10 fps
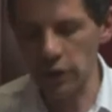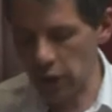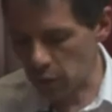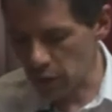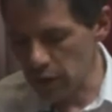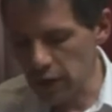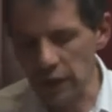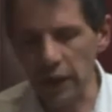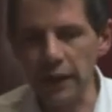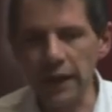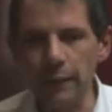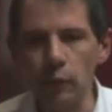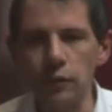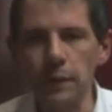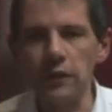weeks ago. A lady came
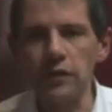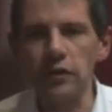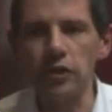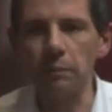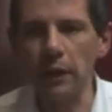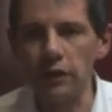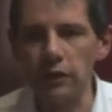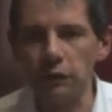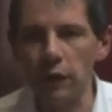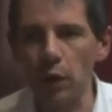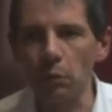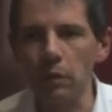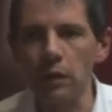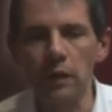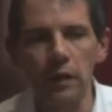up to me and said she'd managed to
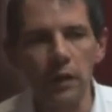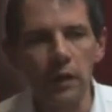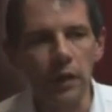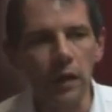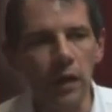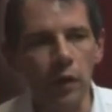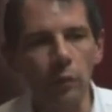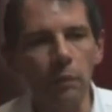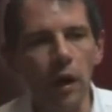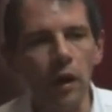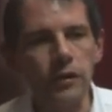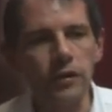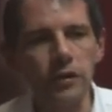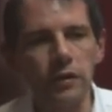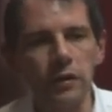film uh, an unmarked
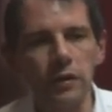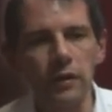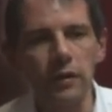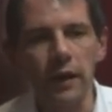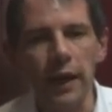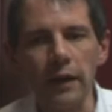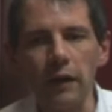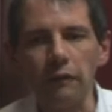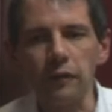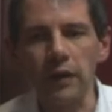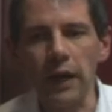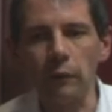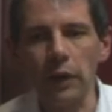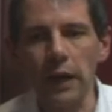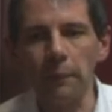aircraft at
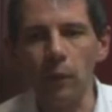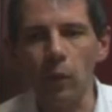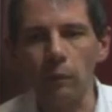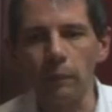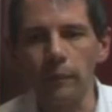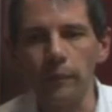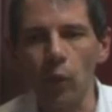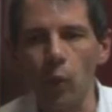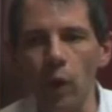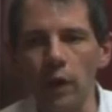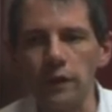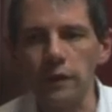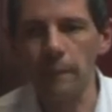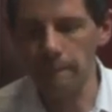Gatwick Airport, all white.